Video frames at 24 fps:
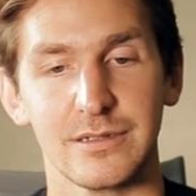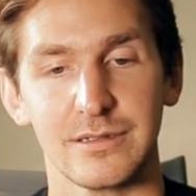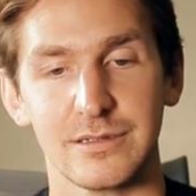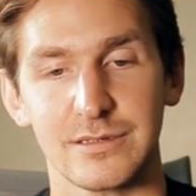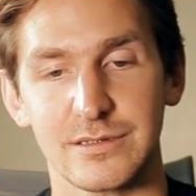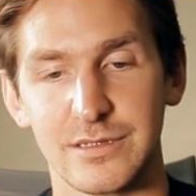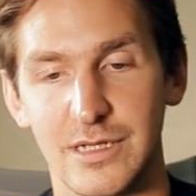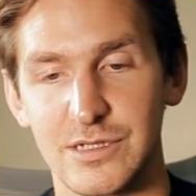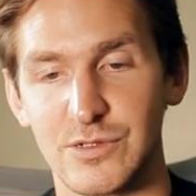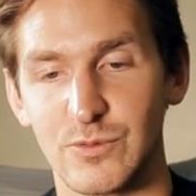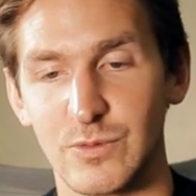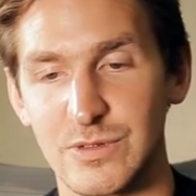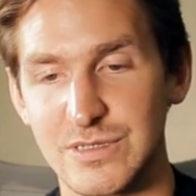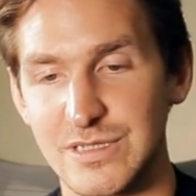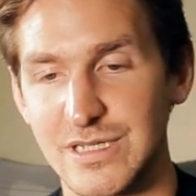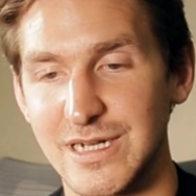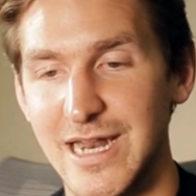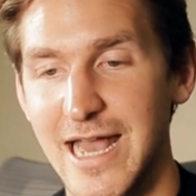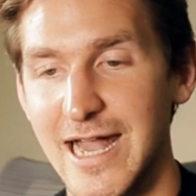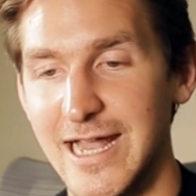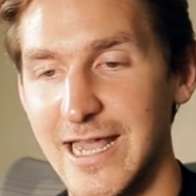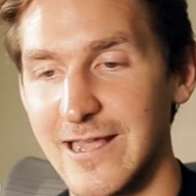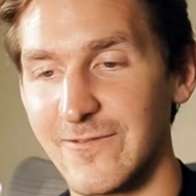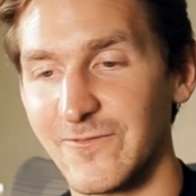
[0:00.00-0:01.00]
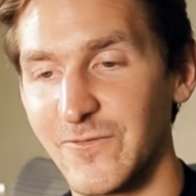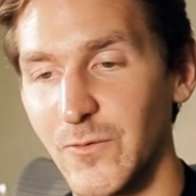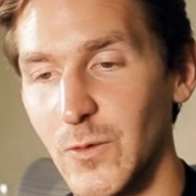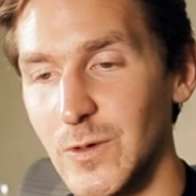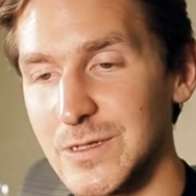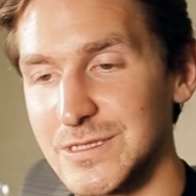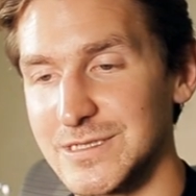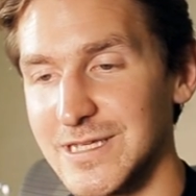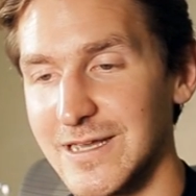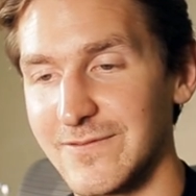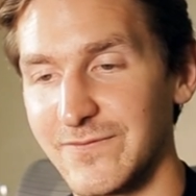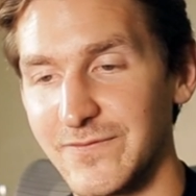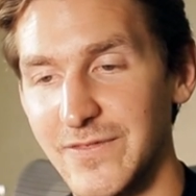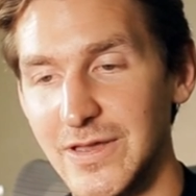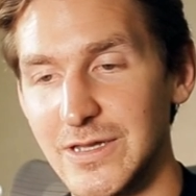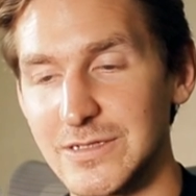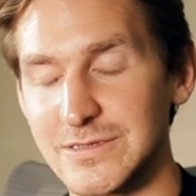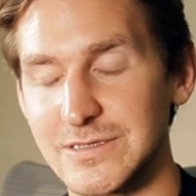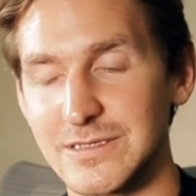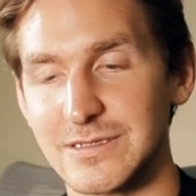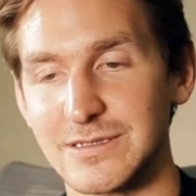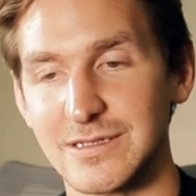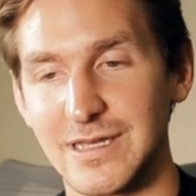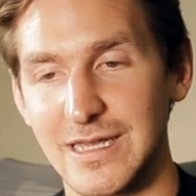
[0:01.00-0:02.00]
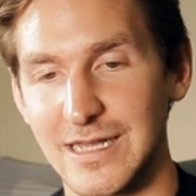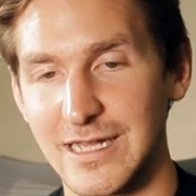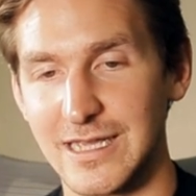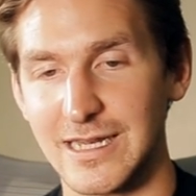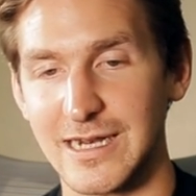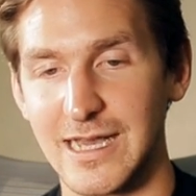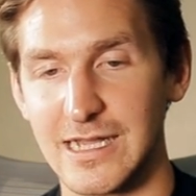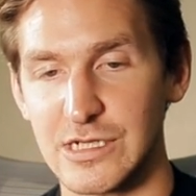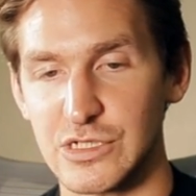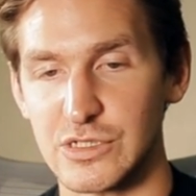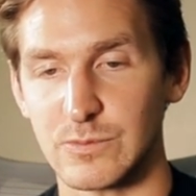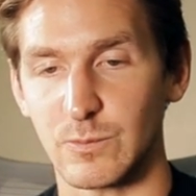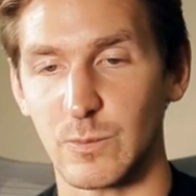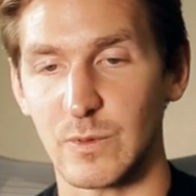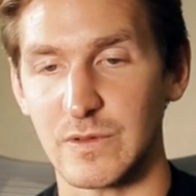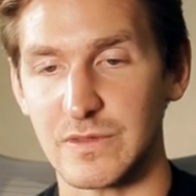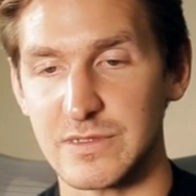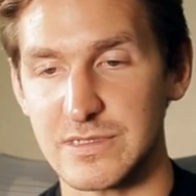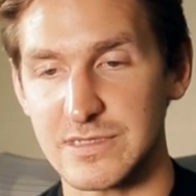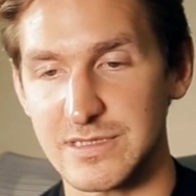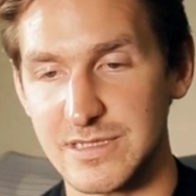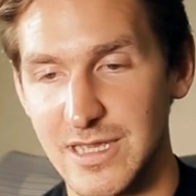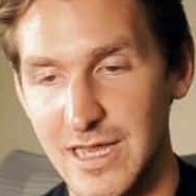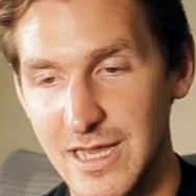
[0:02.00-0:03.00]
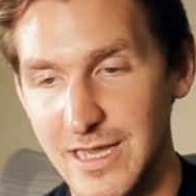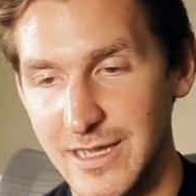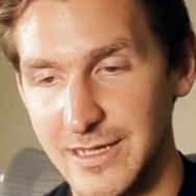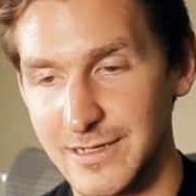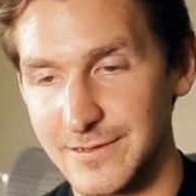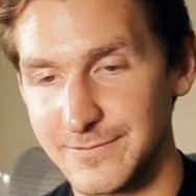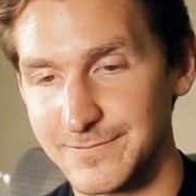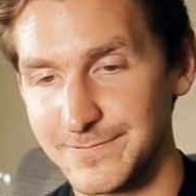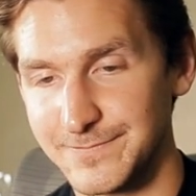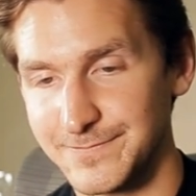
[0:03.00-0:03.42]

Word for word: Such was the nagging force I felt in connection with Stein.